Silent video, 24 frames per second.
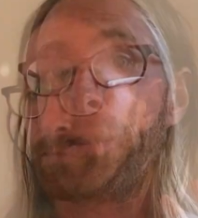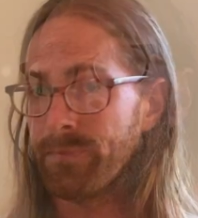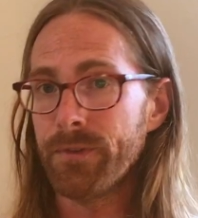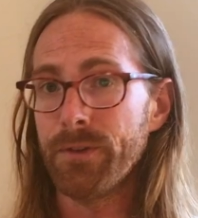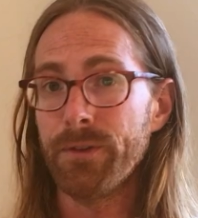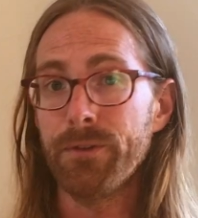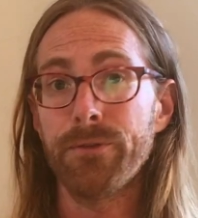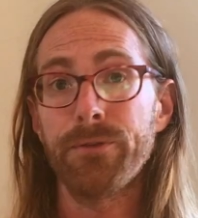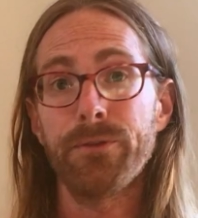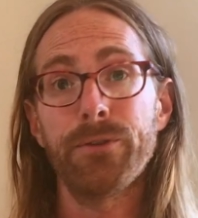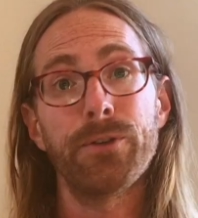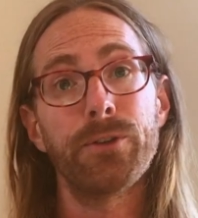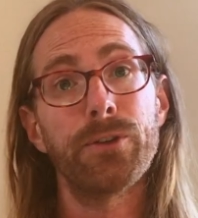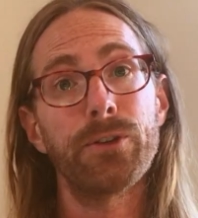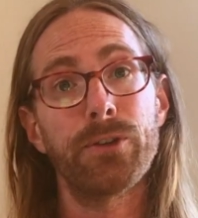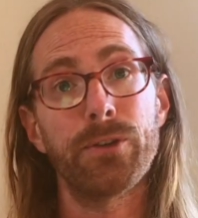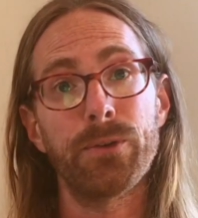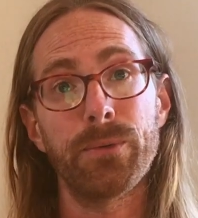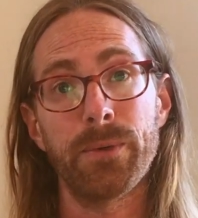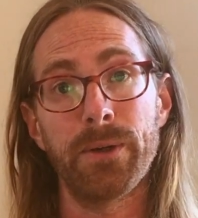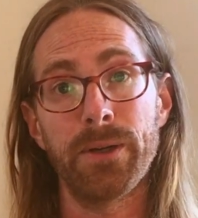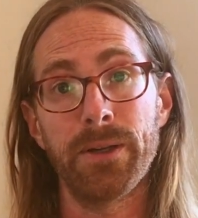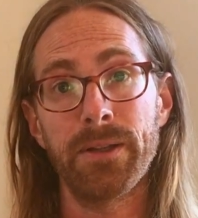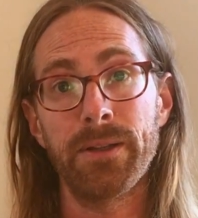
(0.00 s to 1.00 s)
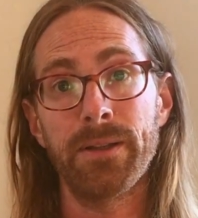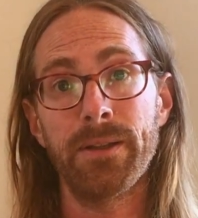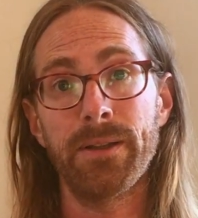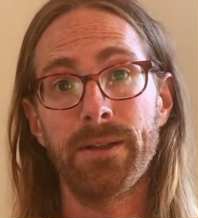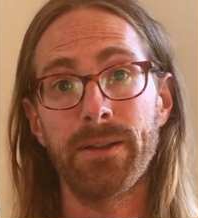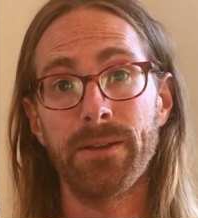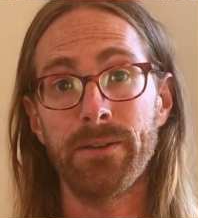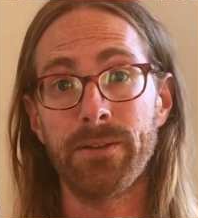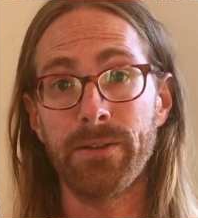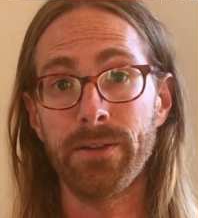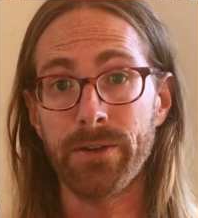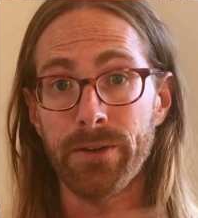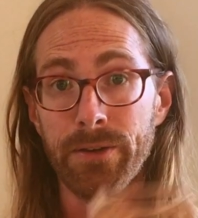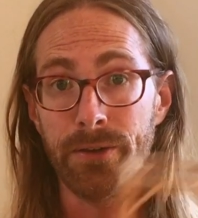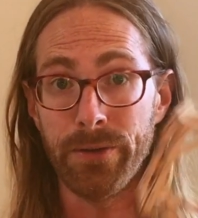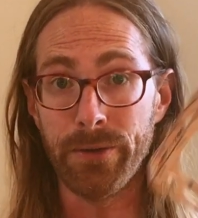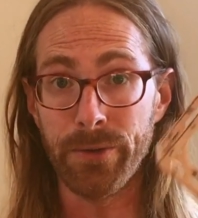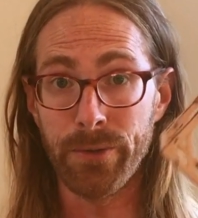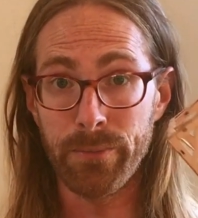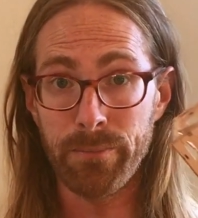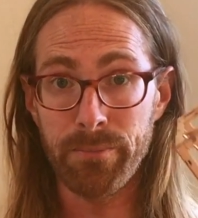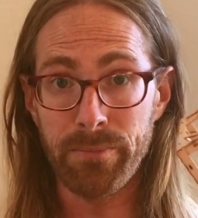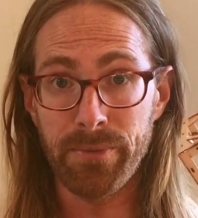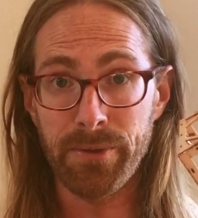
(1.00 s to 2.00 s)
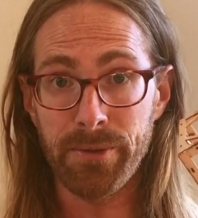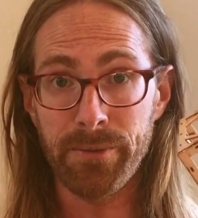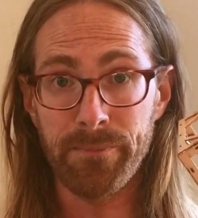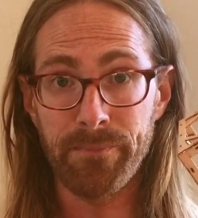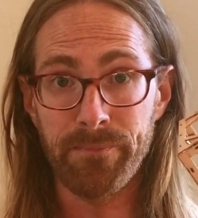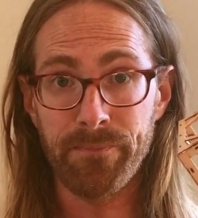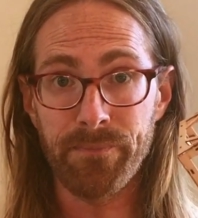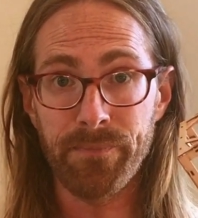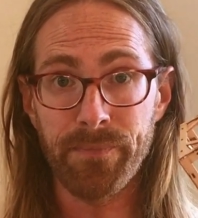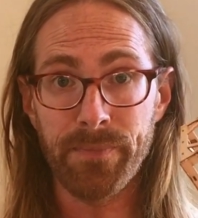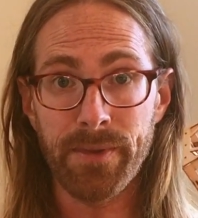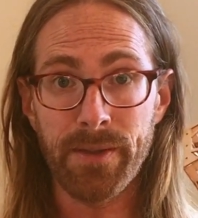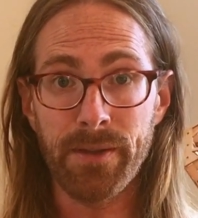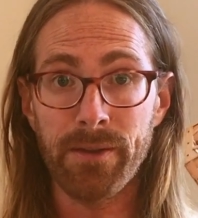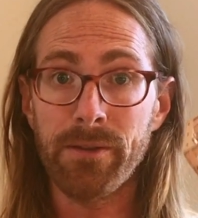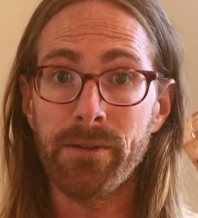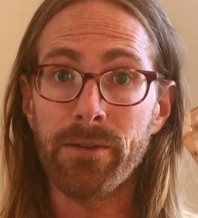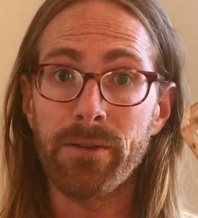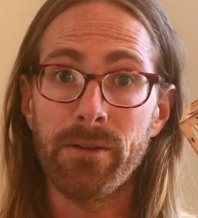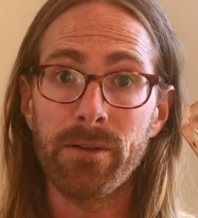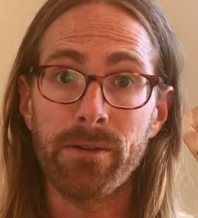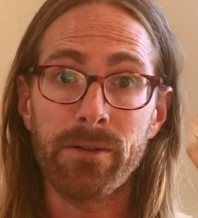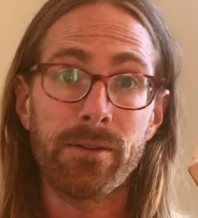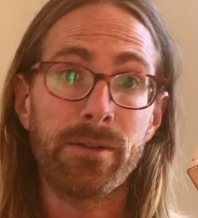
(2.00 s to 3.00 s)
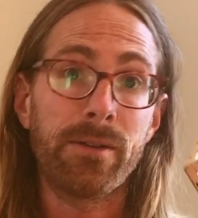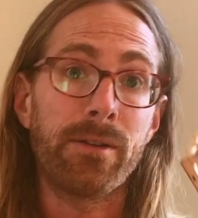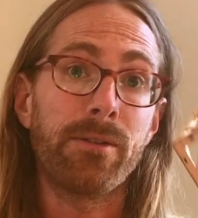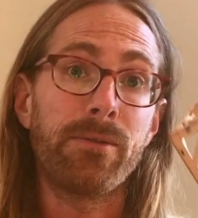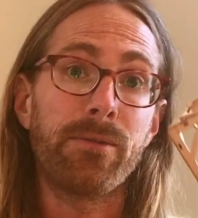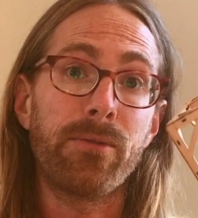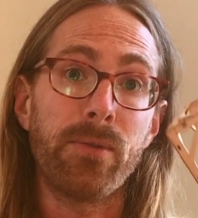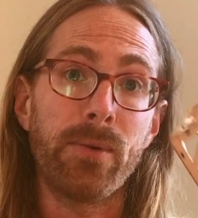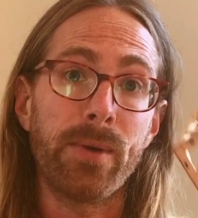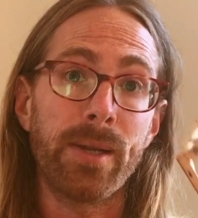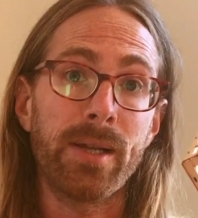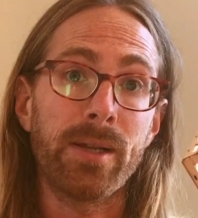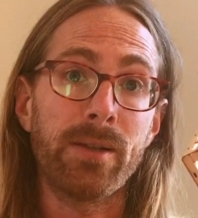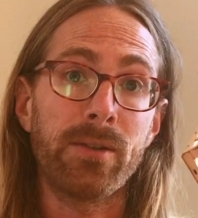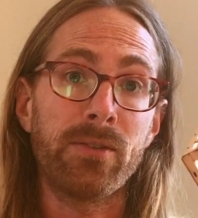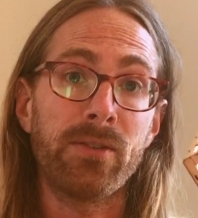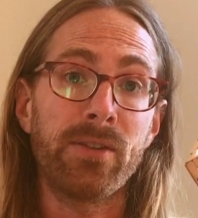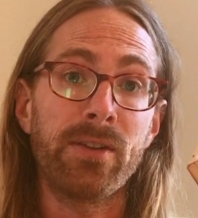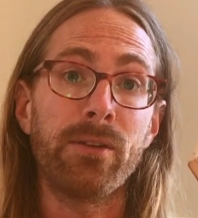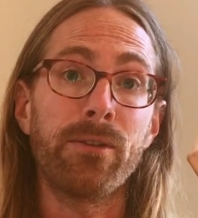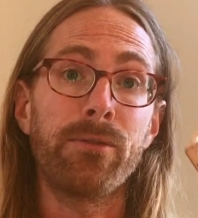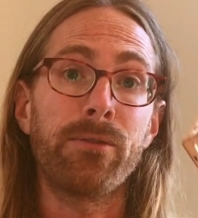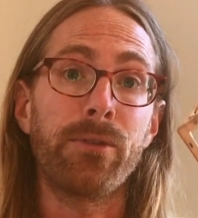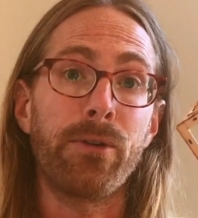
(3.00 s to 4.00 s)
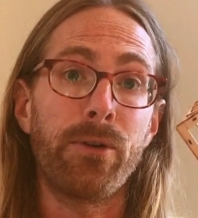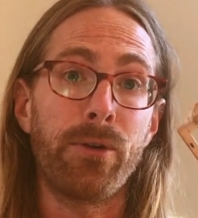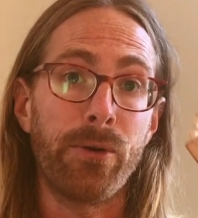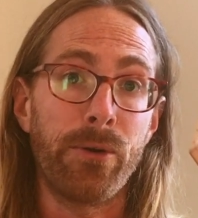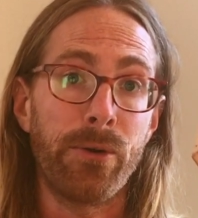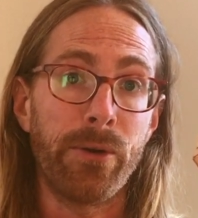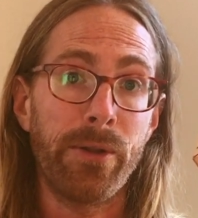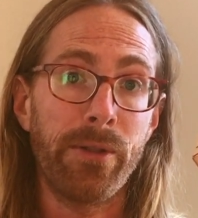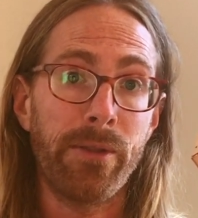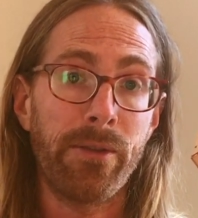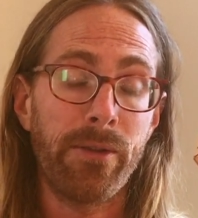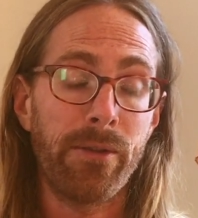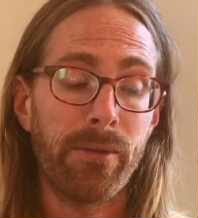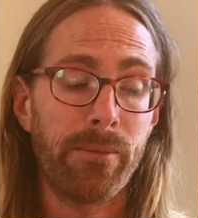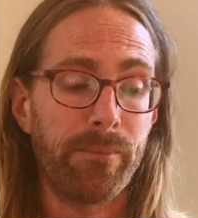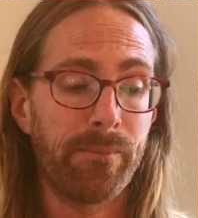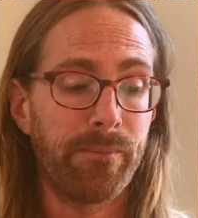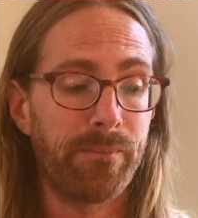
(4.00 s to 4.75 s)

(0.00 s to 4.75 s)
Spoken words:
The first one is the cube. It holds the frequency of earth.